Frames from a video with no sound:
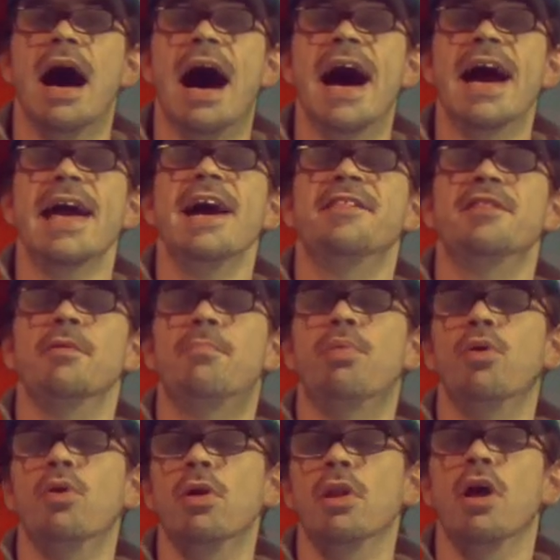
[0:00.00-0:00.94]
I had to
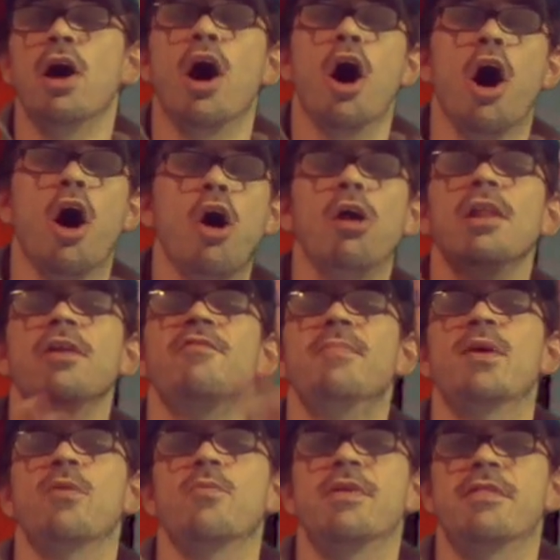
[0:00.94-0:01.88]
pull all of
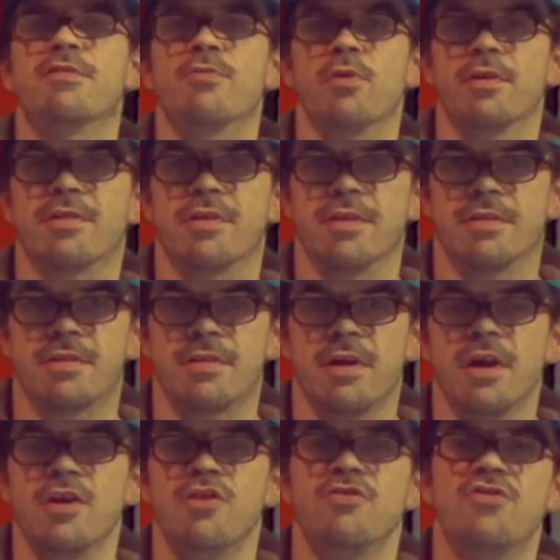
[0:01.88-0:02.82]
my resources
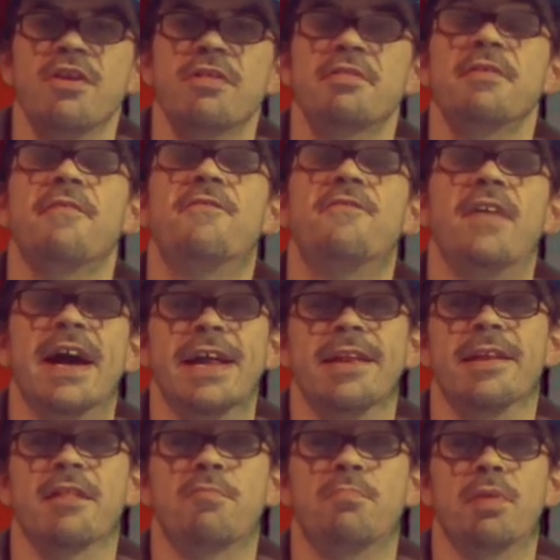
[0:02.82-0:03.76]
just to
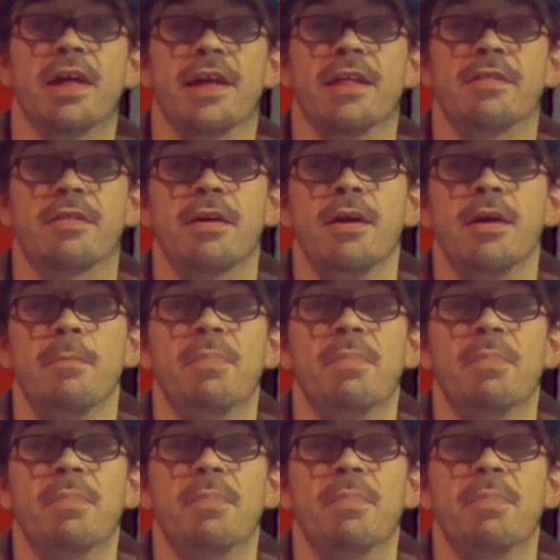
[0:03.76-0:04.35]
find this place.